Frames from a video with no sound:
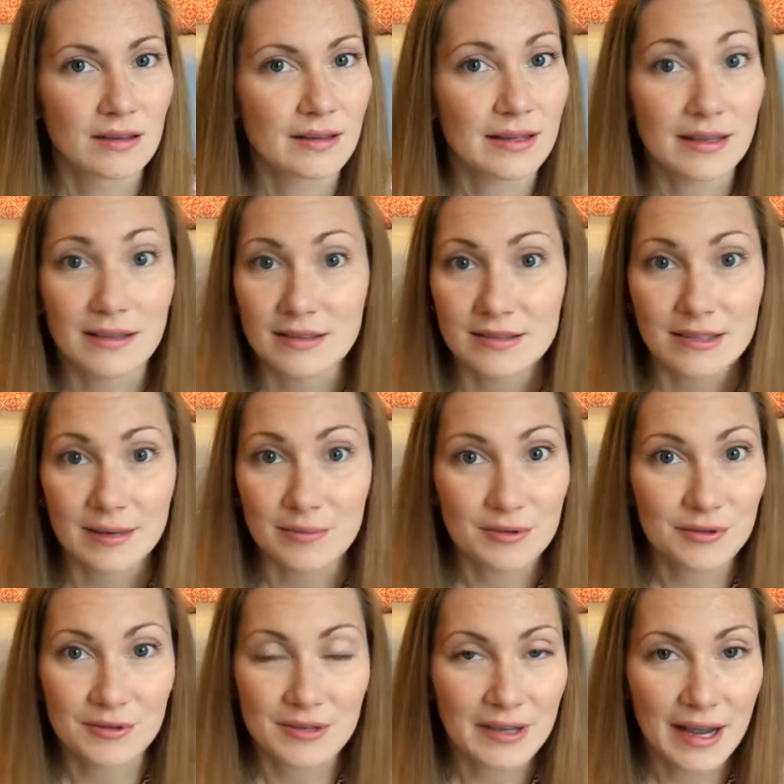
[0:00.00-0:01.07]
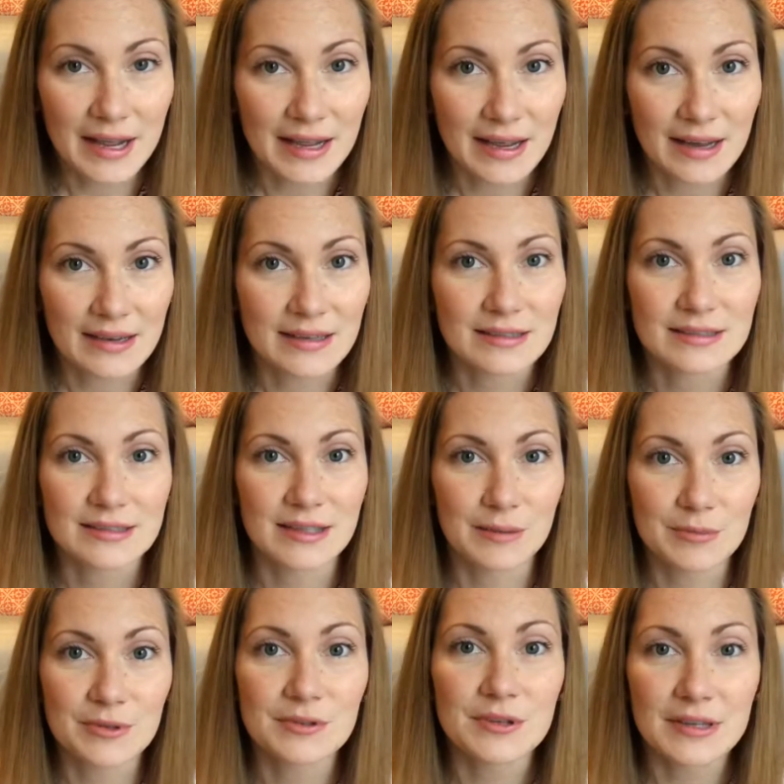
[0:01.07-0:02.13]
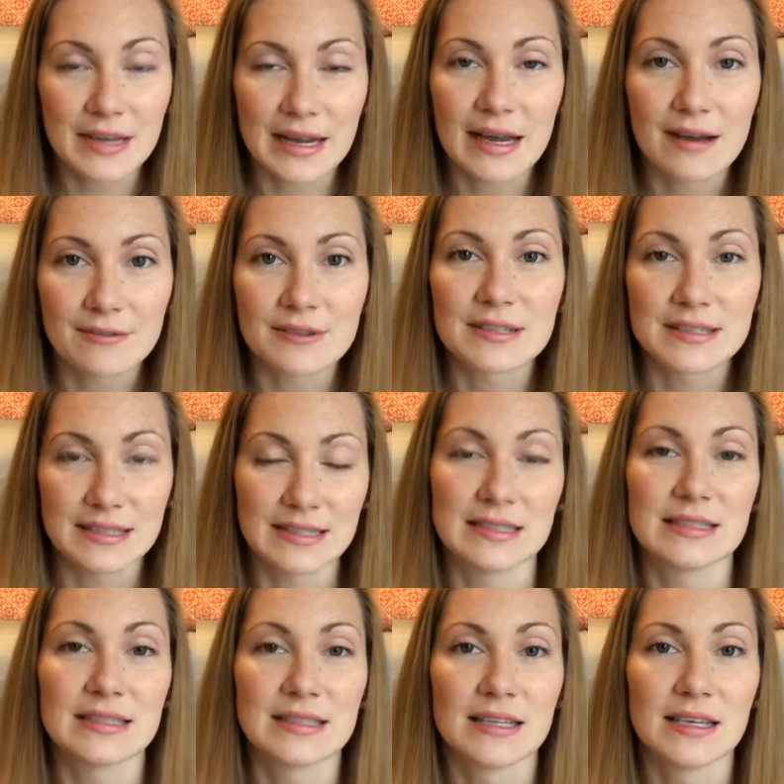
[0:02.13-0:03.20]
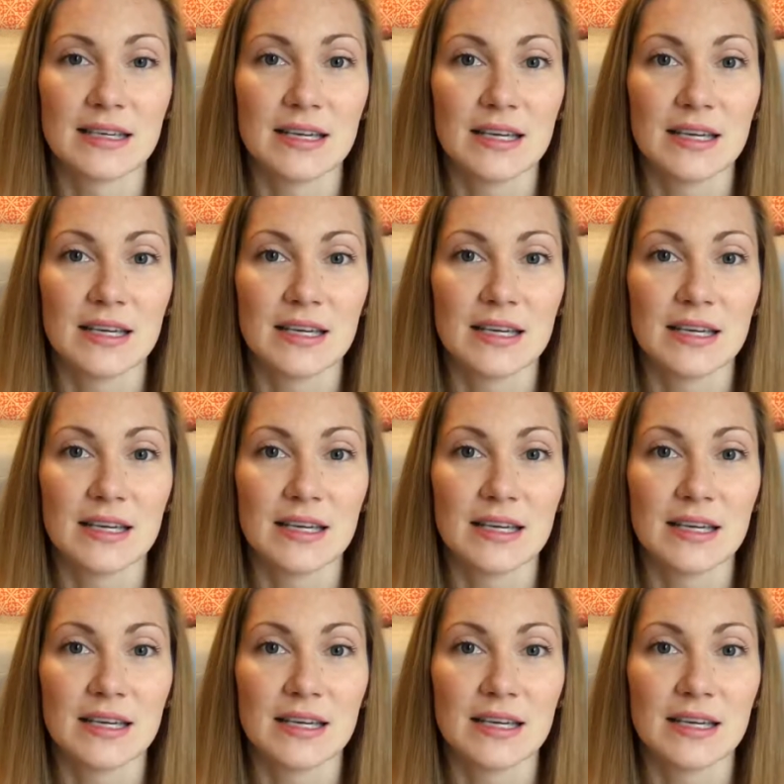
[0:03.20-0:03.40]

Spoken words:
he slept through the night, and has slept through the night ever since.